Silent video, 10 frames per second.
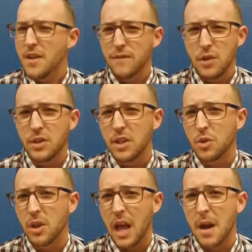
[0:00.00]
confusing
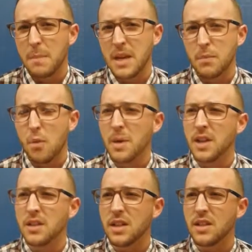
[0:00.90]
to a lot of people, but
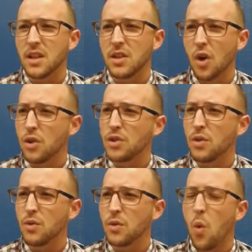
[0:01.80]
is
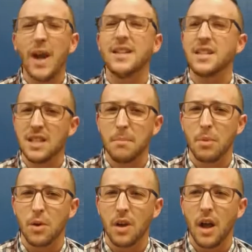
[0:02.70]
also quite
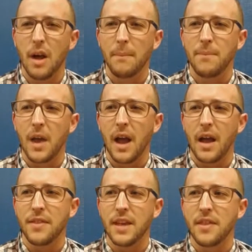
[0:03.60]
simple. I
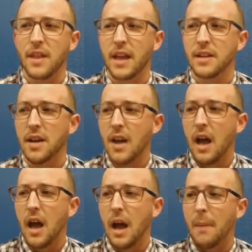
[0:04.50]
think that
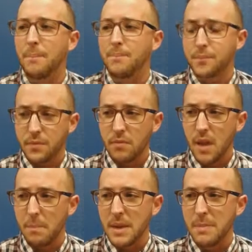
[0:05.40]

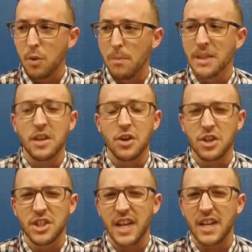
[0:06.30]
people
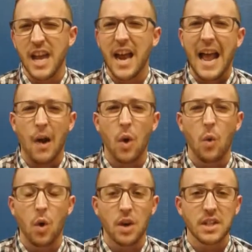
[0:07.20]
misunderstand kind of how it
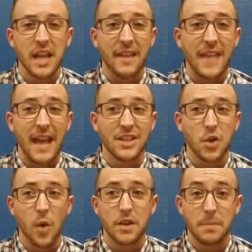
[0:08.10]
works, and that is
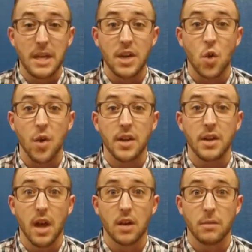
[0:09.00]
going to be your
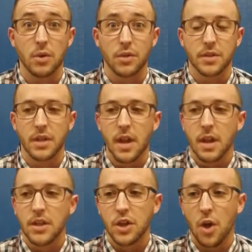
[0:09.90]
deductibles.
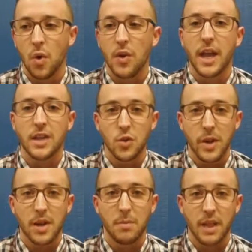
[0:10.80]
So next
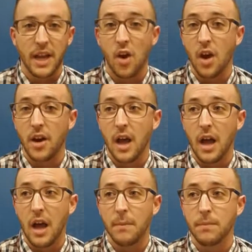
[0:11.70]
week, plan
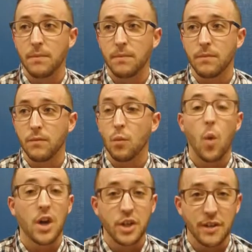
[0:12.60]
on
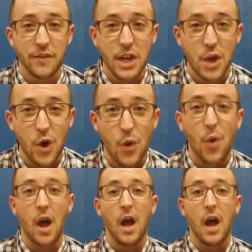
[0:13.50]
watching a video